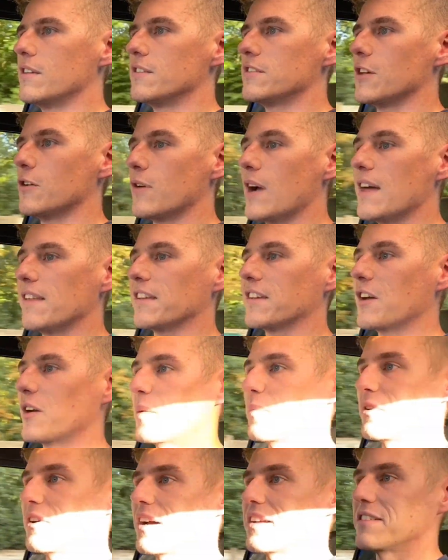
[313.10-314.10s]
So at the
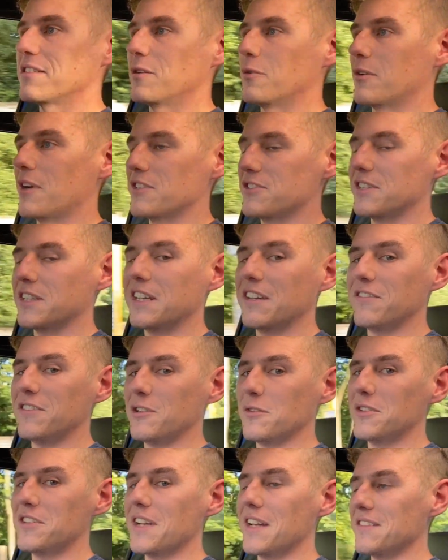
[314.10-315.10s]
Carburettor, we're actually giving
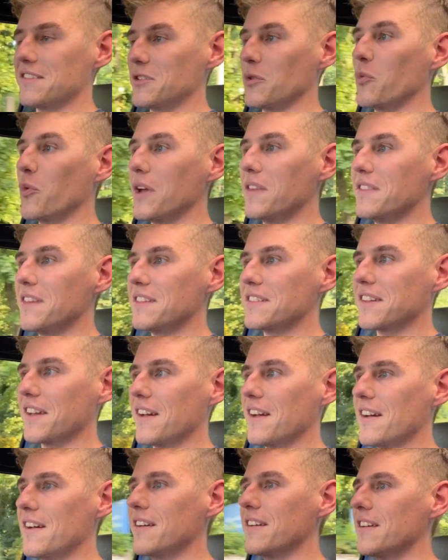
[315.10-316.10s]
you a chance to win this
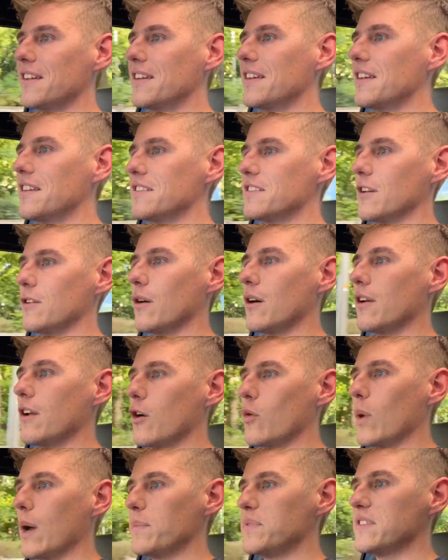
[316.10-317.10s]
car. So on
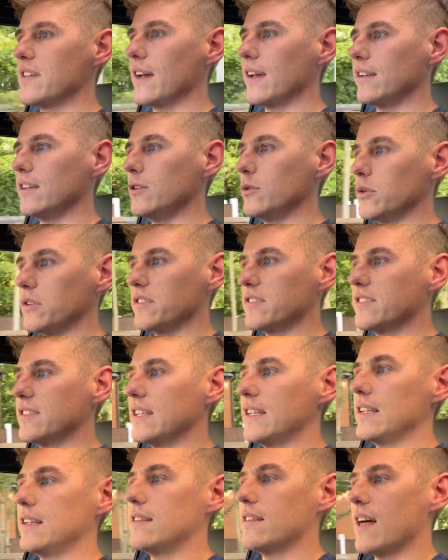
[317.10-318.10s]
our website, you'll
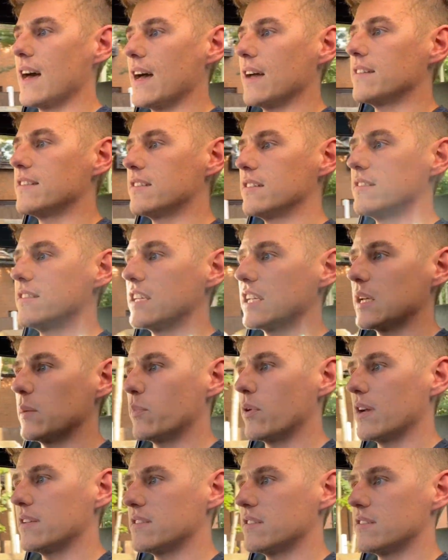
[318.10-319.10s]
see that ticket
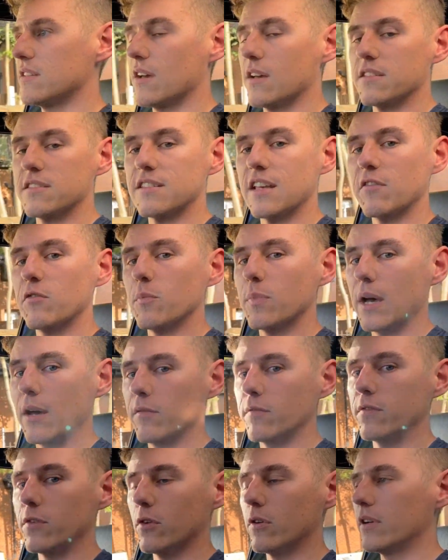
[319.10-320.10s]
prices are
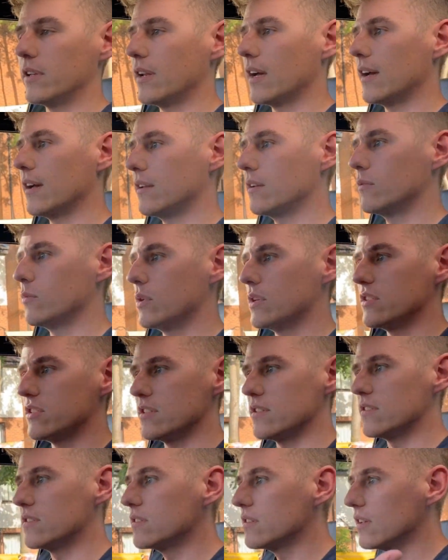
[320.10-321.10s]
£7.49, which
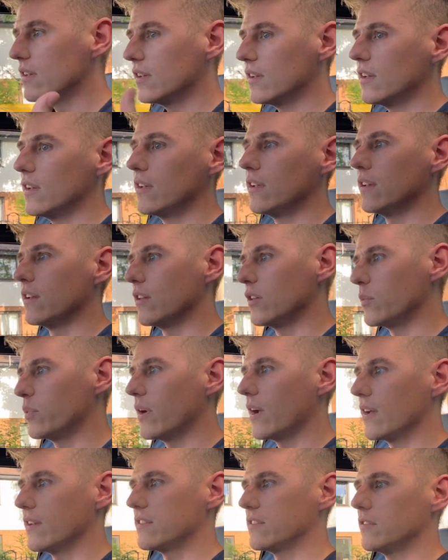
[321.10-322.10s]
is you know, the
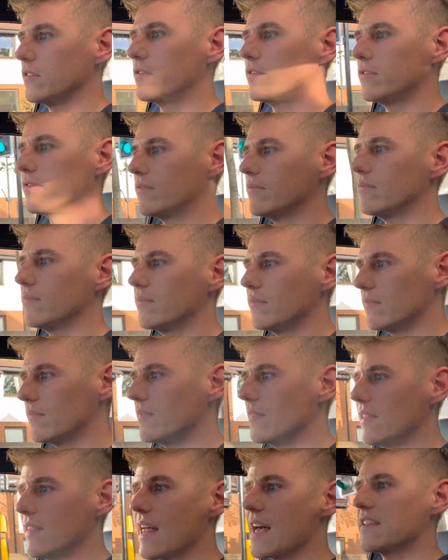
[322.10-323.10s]
price of
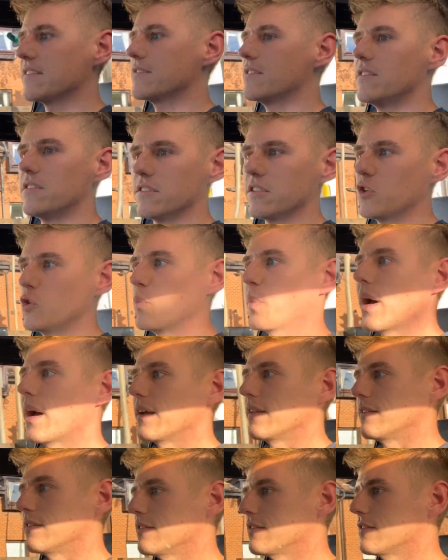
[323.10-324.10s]
less than two
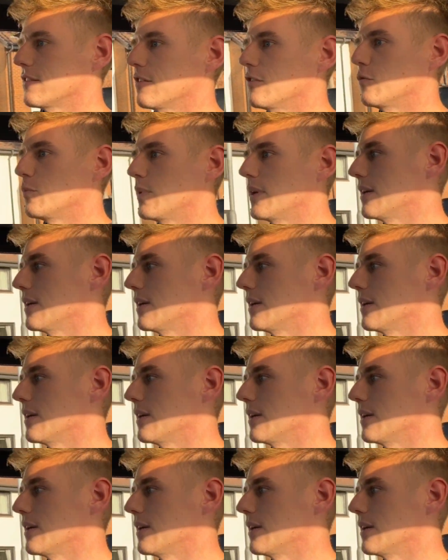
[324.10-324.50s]
pints of